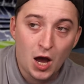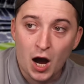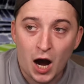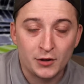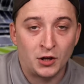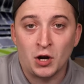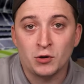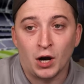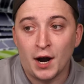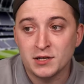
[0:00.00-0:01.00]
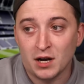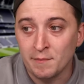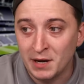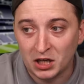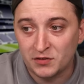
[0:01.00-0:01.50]
I don't know, guys.
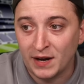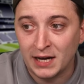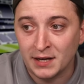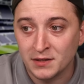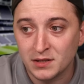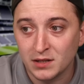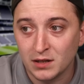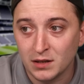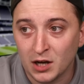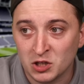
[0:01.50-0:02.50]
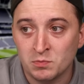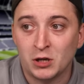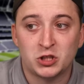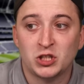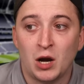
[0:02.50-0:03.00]
Mixed feelings. As much
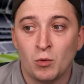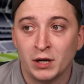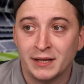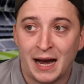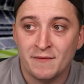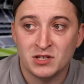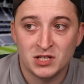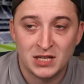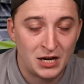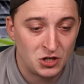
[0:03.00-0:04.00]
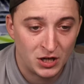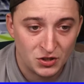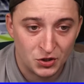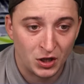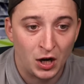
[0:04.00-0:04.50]
as I wanted Davinson Sanchez
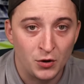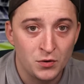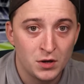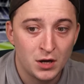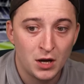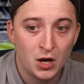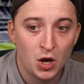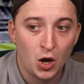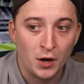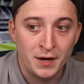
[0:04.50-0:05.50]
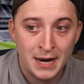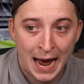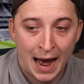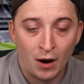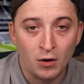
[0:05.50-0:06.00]
to go,
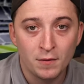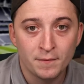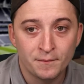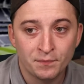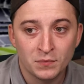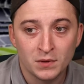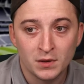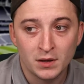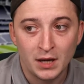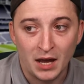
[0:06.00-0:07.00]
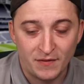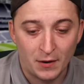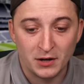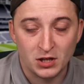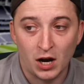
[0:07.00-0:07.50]
now, if
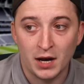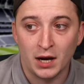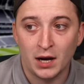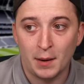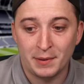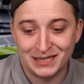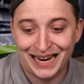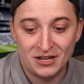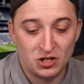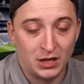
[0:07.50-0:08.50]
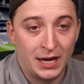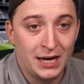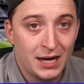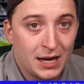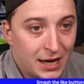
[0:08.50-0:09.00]
Eric Dier
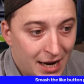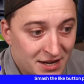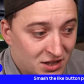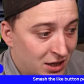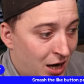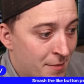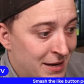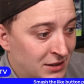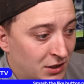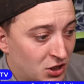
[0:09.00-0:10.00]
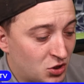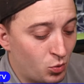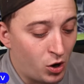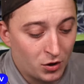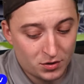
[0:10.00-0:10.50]
potentially is going to come into the squad,